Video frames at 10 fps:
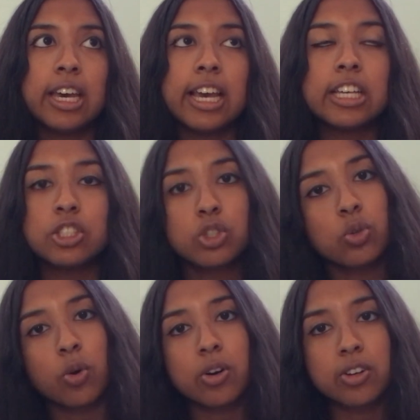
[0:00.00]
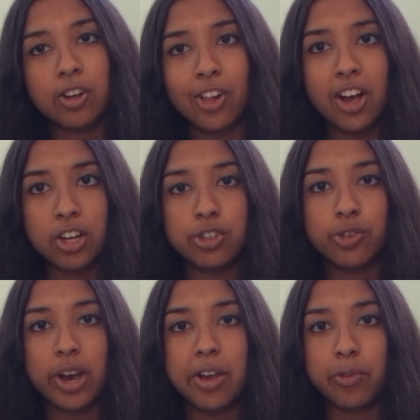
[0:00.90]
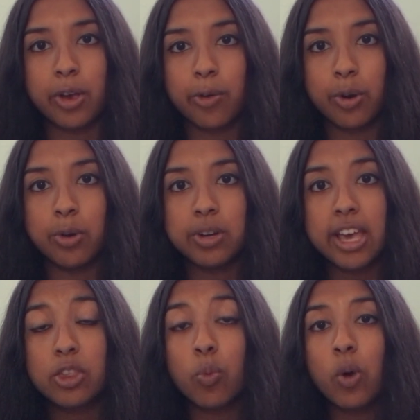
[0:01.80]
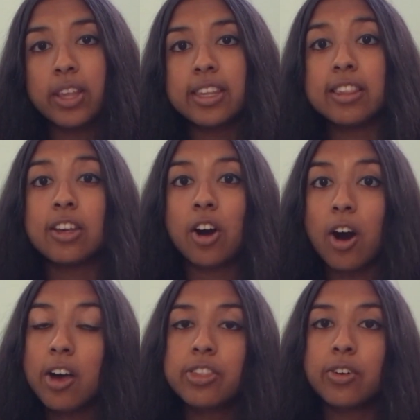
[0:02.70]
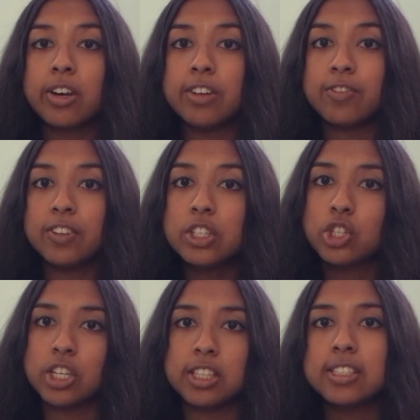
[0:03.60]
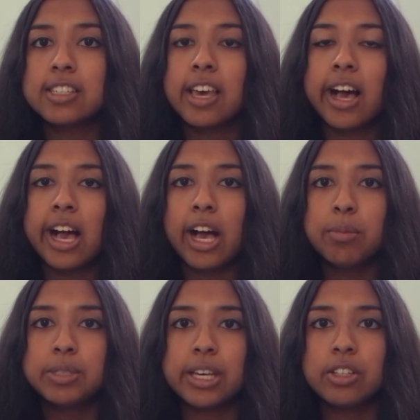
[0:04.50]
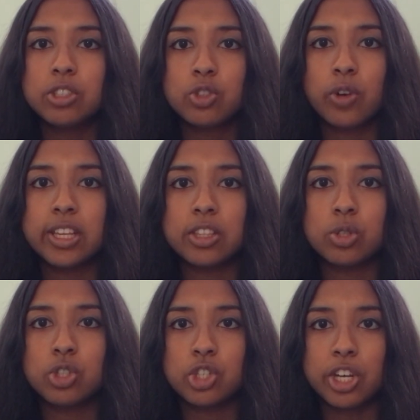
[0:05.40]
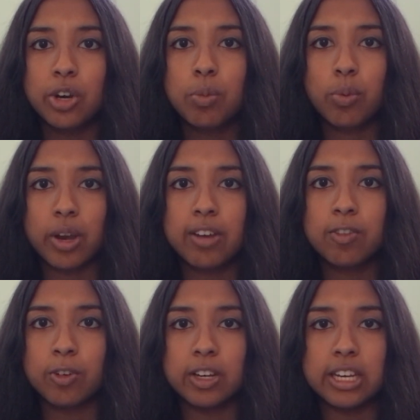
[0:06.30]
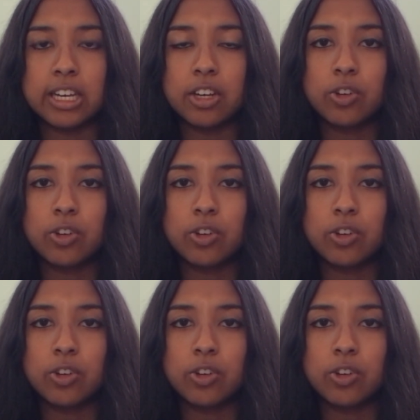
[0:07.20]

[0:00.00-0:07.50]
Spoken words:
historical Underground Railroad and the one that the author envisions helps illustrate the sheer bravery,